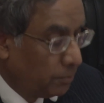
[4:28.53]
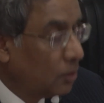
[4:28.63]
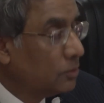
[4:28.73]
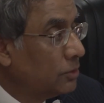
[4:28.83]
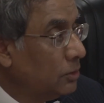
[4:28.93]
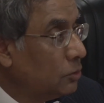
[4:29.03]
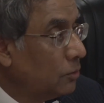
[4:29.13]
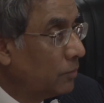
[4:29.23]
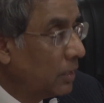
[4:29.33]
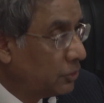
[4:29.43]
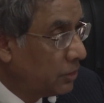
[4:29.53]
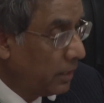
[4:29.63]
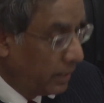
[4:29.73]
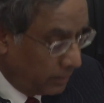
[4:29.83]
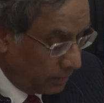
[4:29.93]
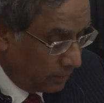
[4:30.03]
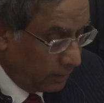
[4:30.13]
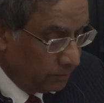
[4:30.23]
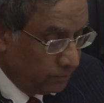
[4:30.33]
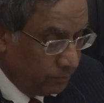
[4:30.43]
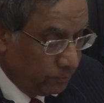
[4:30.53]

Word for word: policies of Russia and India